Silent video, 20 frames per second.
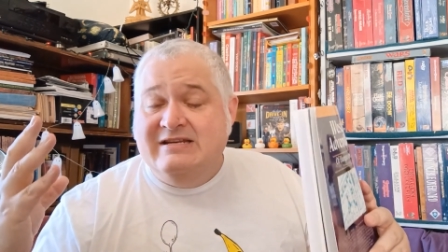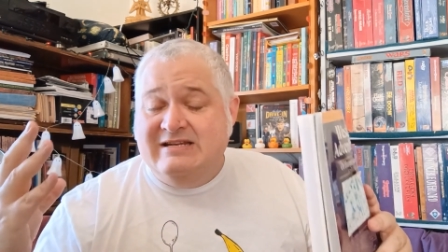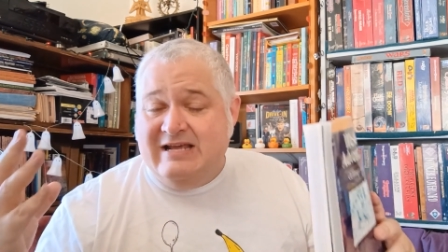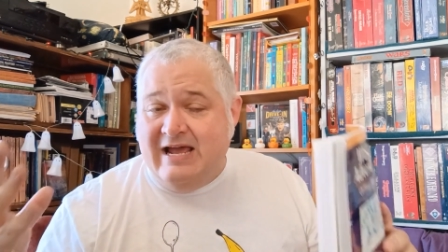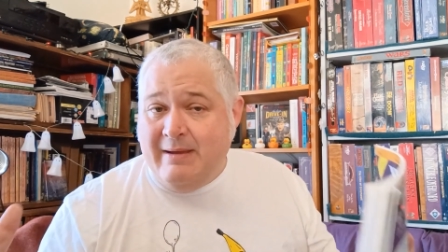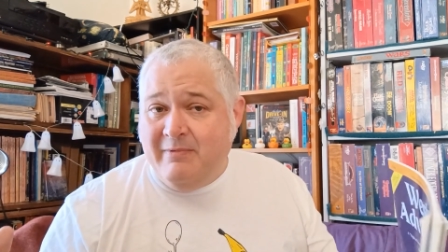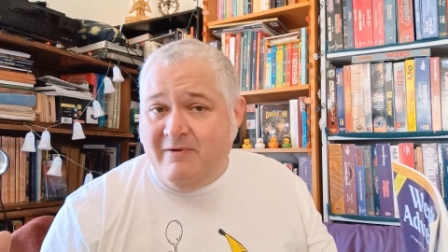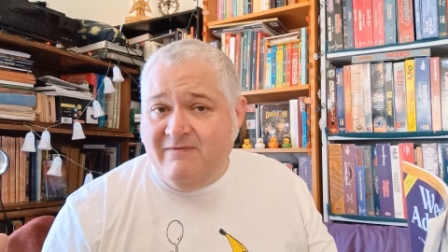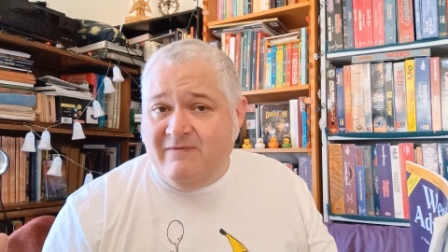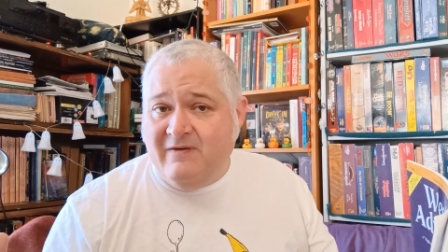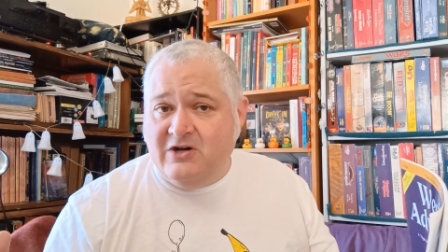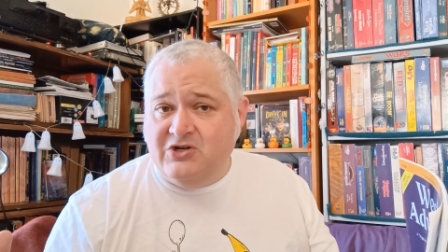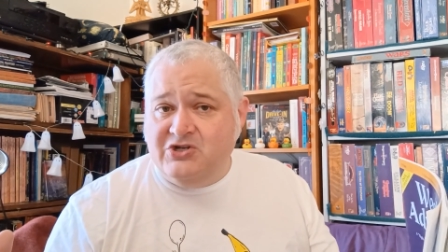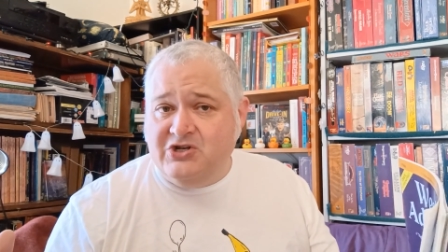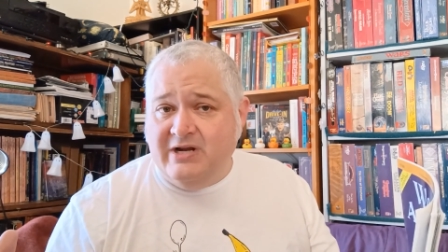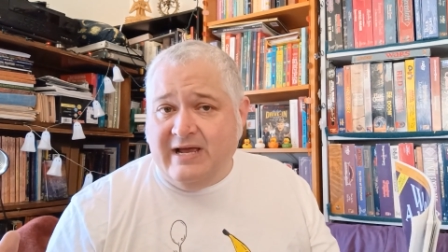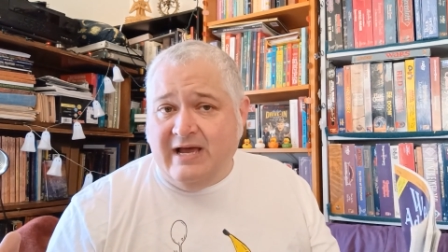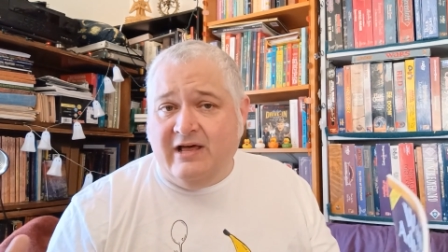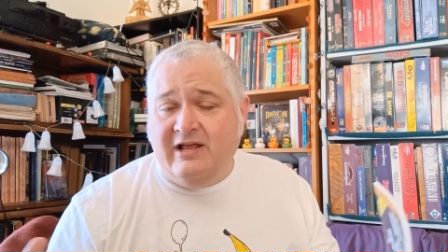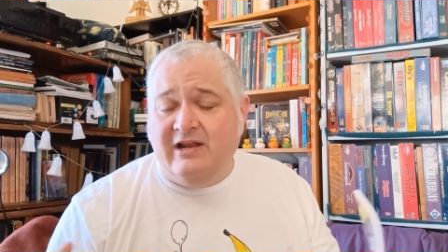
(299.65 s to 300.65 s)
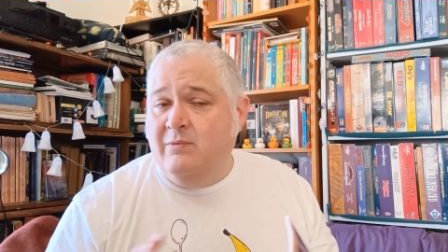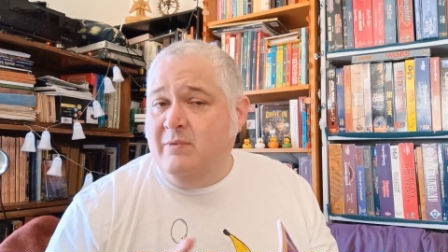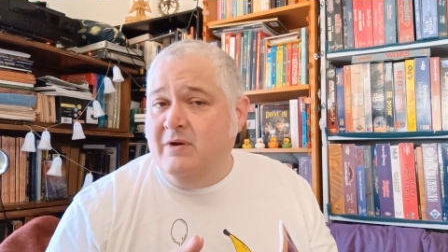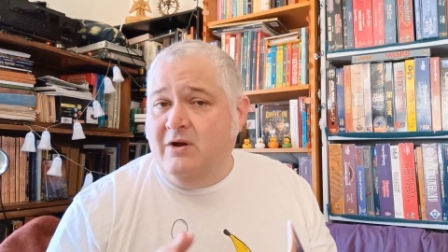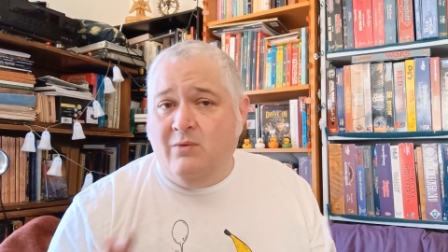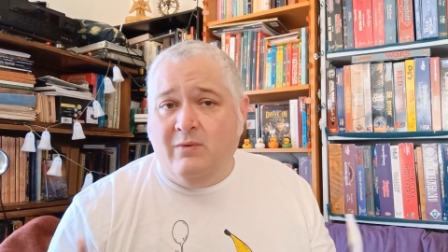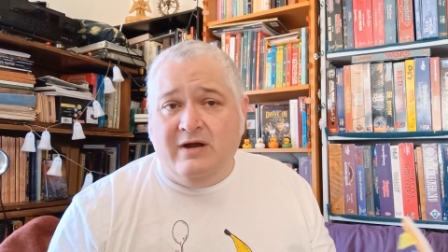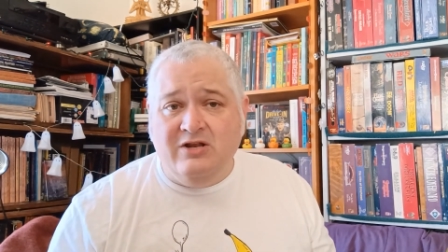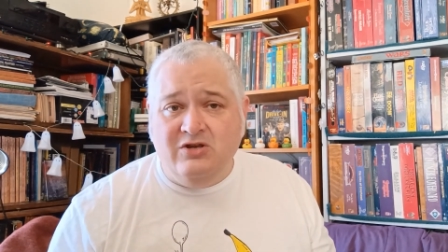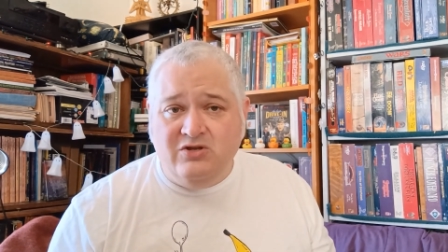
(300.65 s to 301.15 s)
table functionality, we
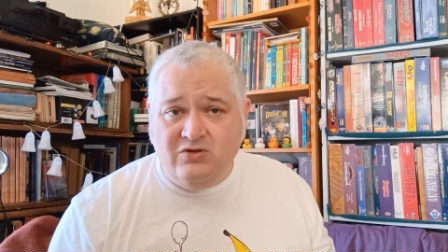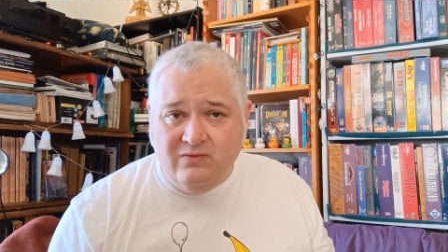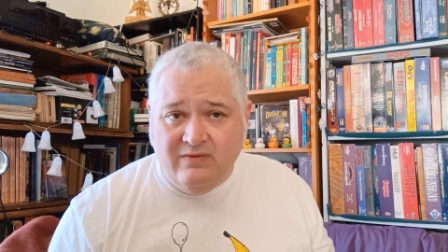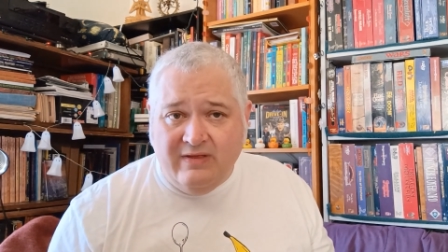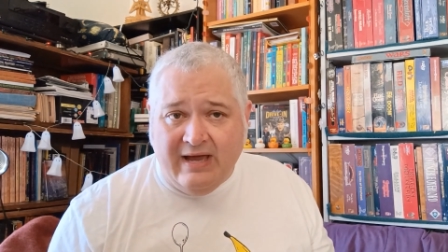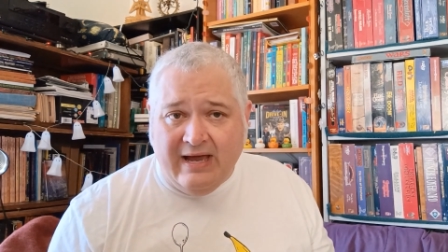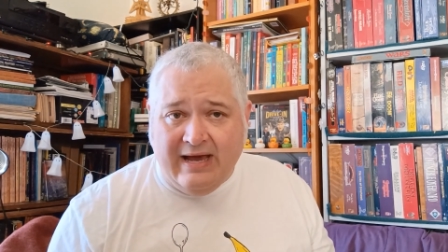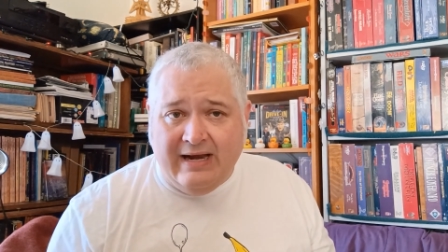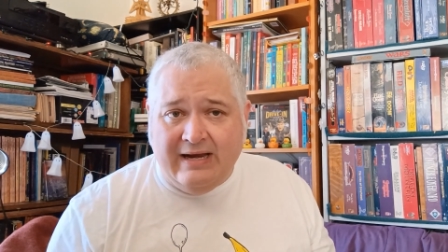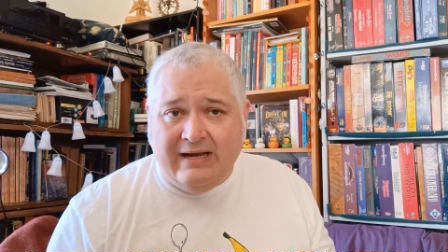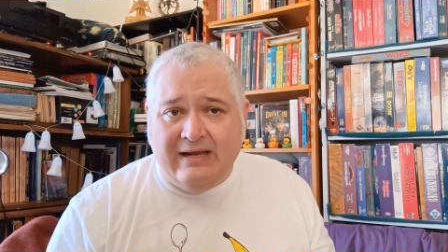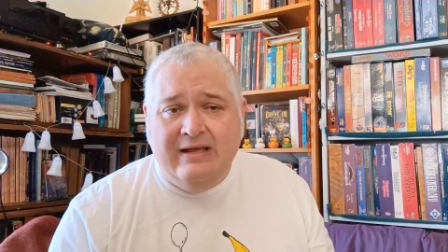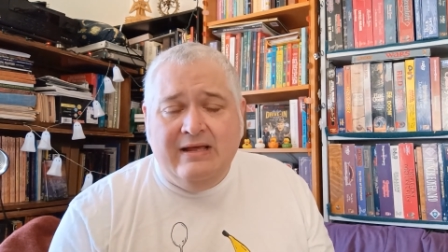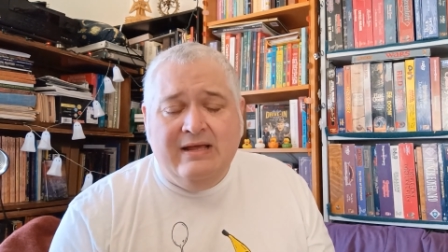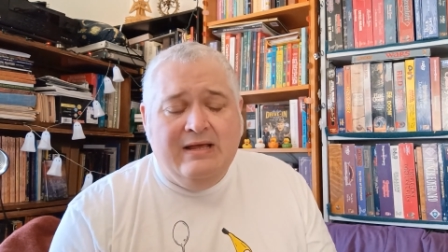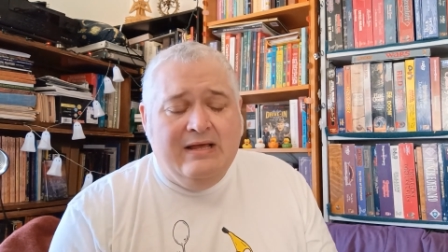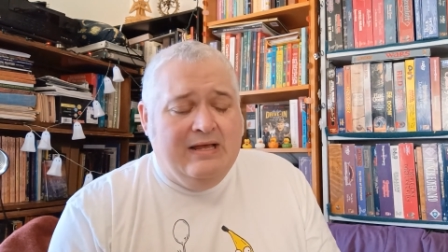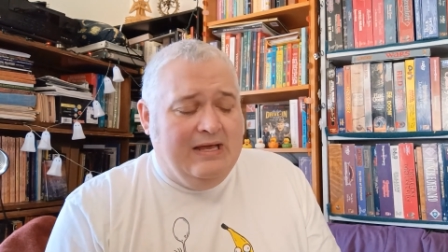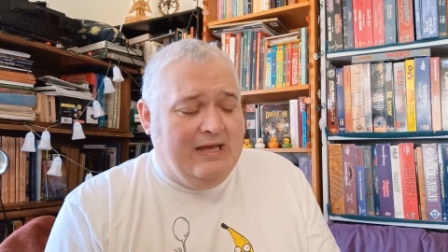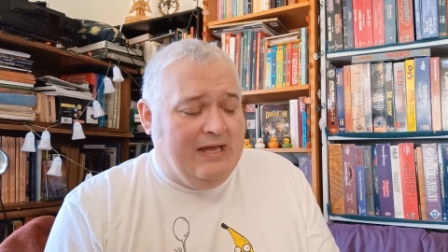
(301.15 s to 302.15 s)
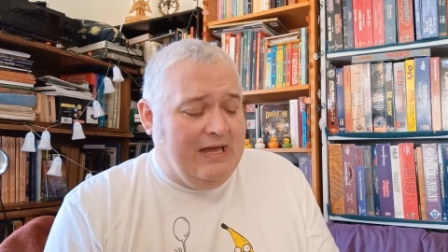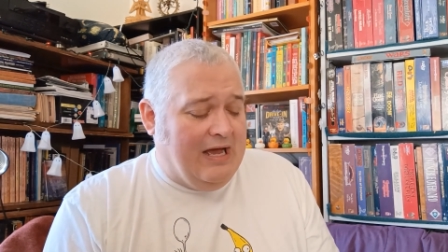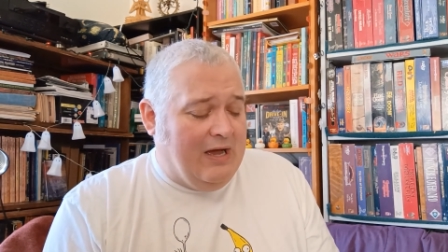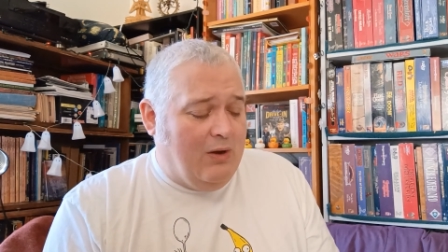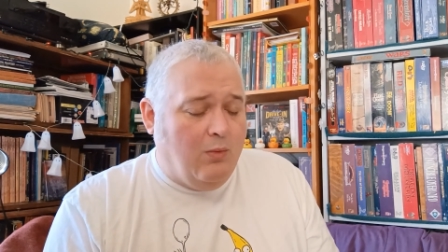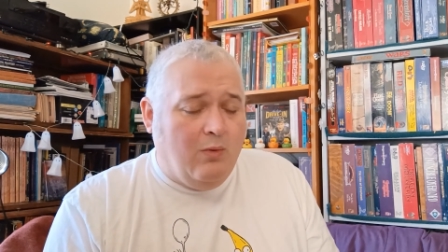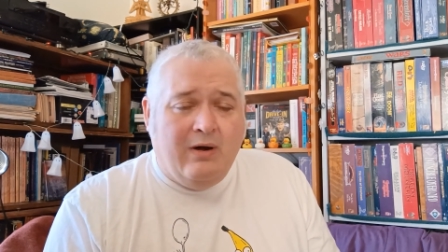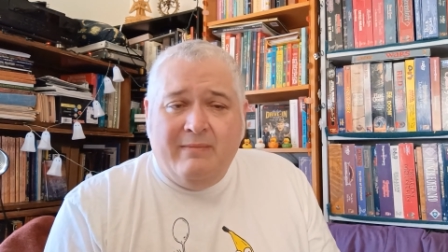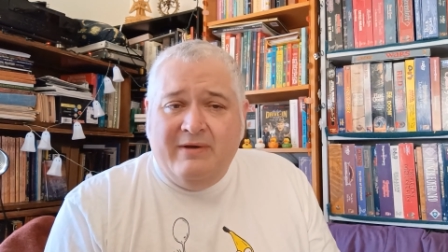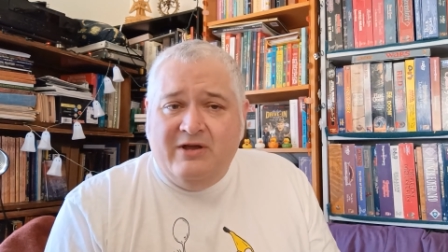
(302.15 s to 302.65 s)
don't want to do that.
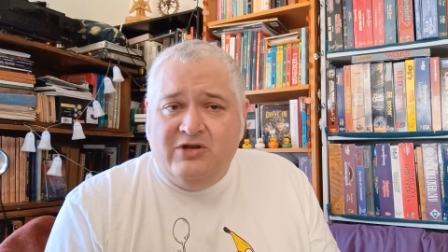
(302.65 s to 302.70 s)
I want to